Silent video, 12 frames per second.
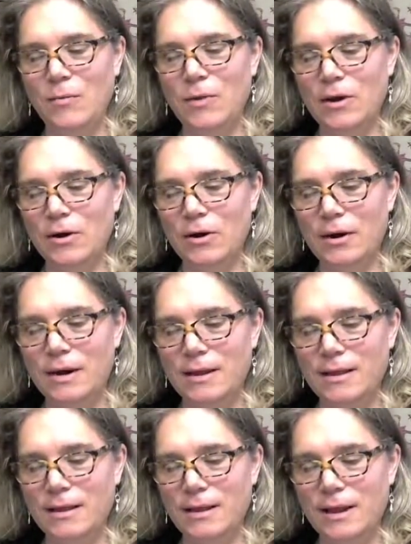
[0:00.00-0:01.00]
we are
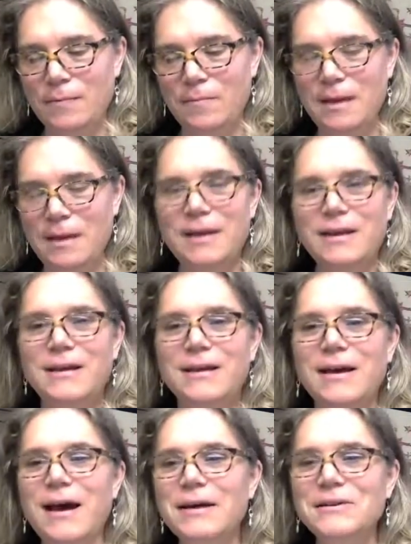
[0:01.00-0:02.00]
in
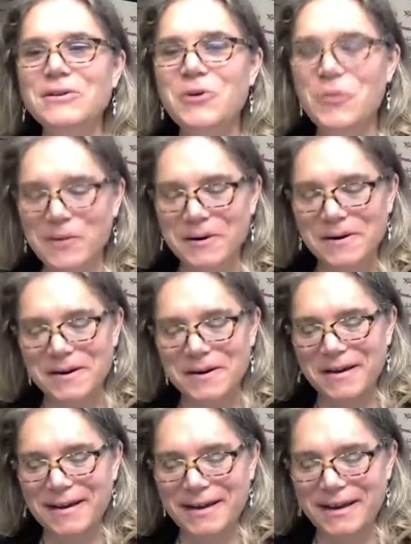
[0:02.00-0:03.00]
mid-October,
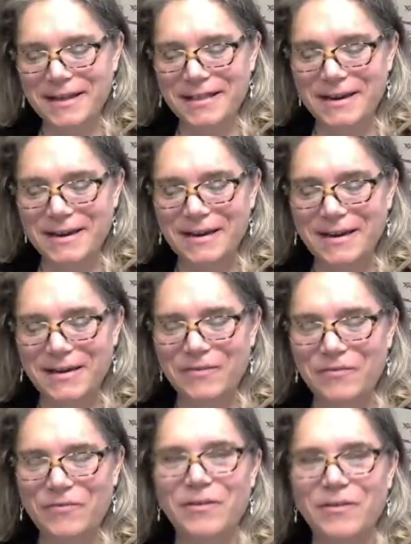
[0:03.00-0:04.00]
and I think
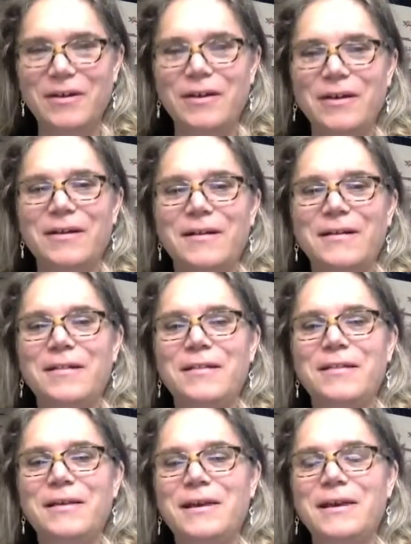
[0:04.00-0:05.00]
of
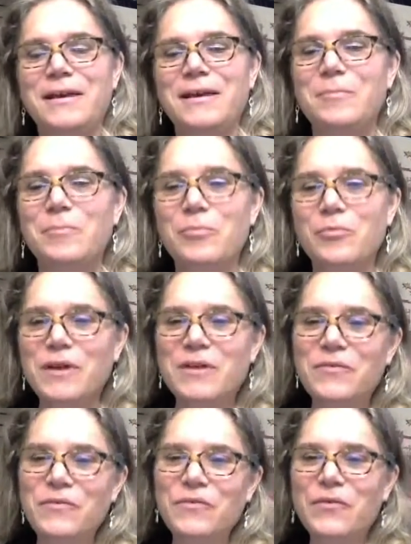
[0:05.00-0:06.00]
the
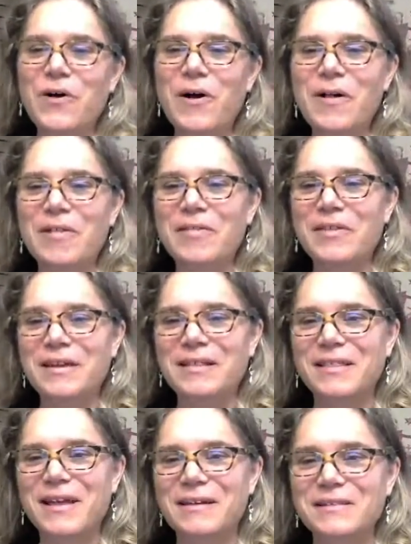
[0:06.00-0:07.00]
brief fall
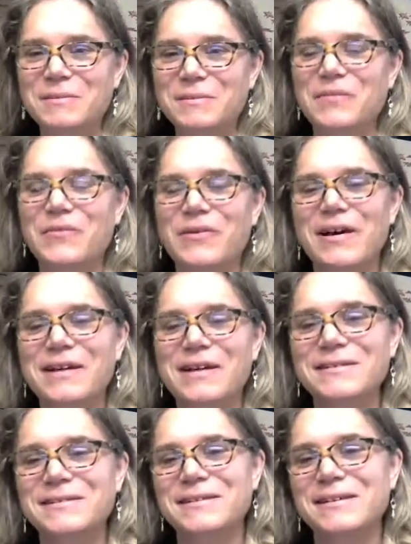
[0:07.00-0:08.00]
that lies before
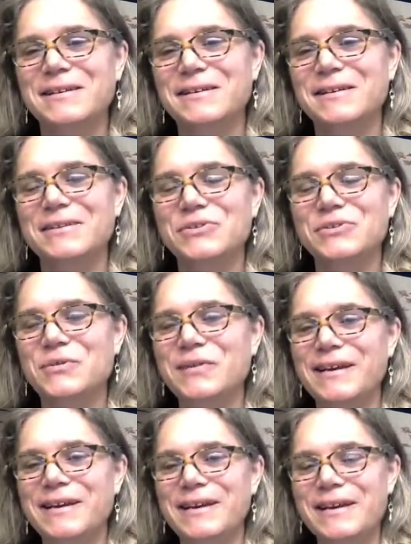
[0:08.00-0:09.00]
us, and
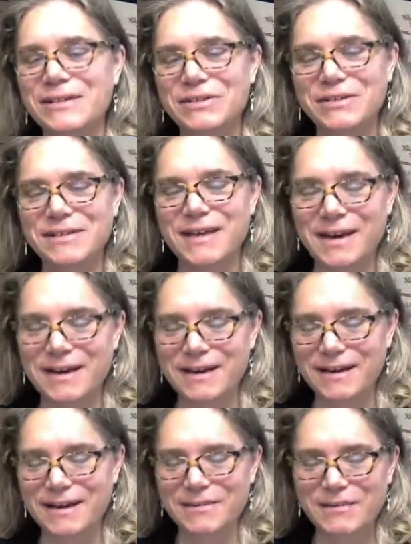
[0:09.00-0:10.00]
enjoying each
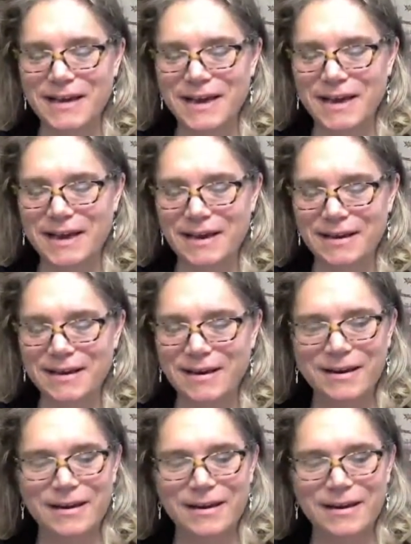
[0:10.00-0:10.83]
day as we can.